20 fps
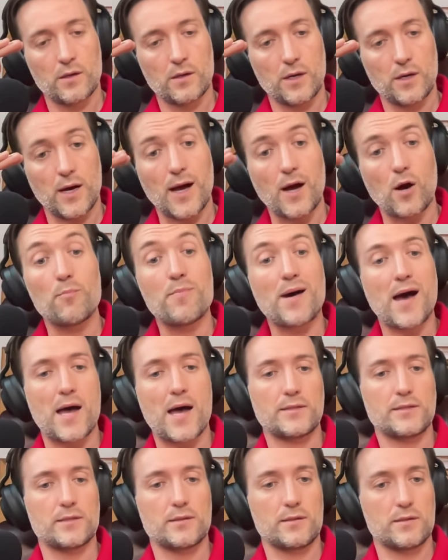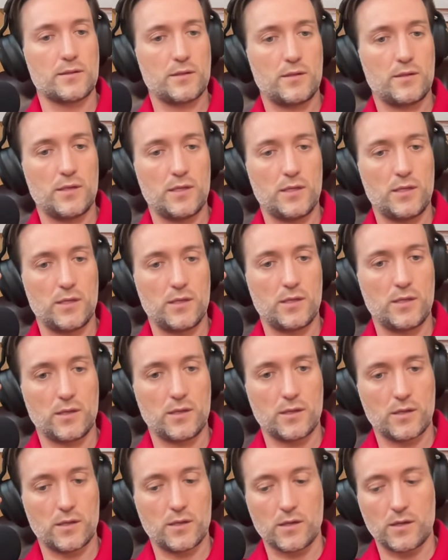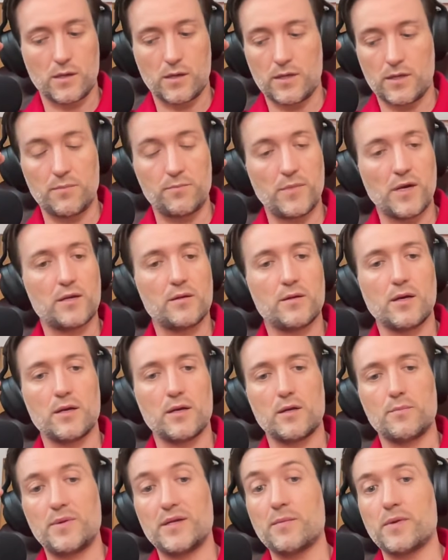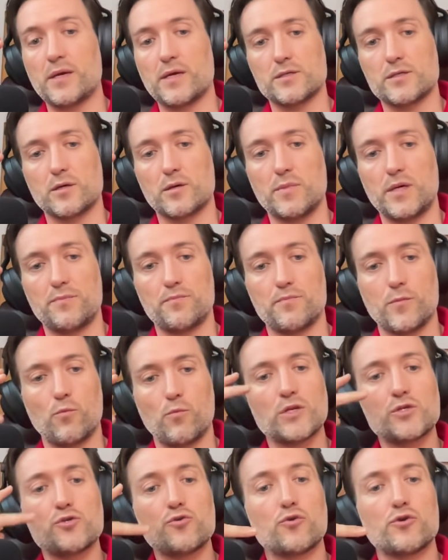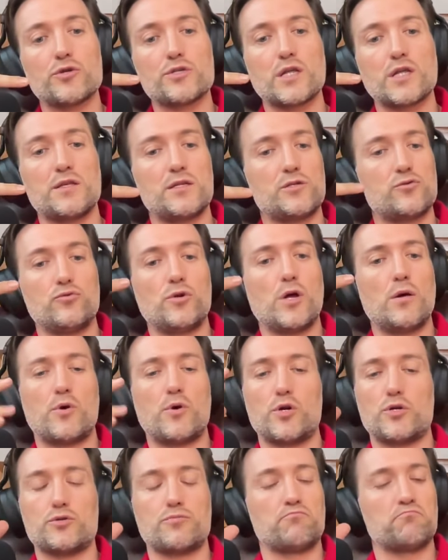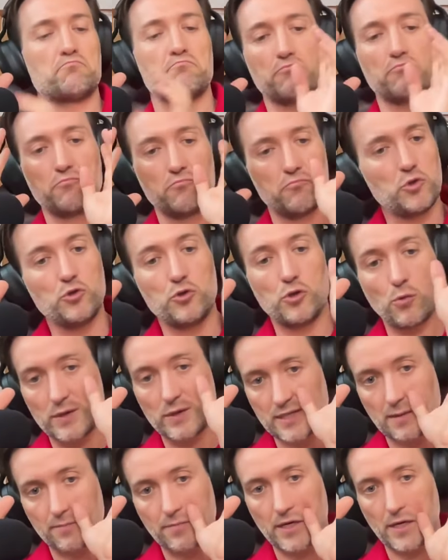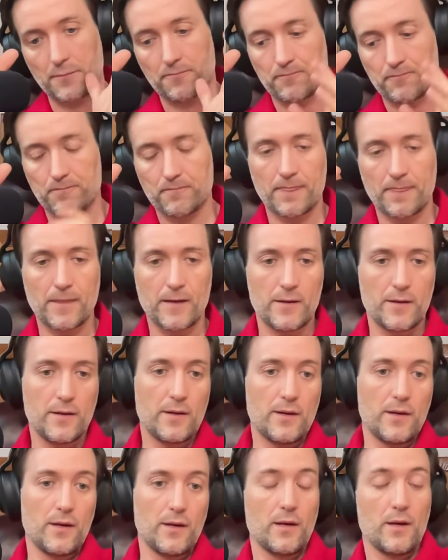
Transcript: how bad the uh, an, an, an, epidemic is going to be. Once you understand these two numbers, you know what's happening. Yep.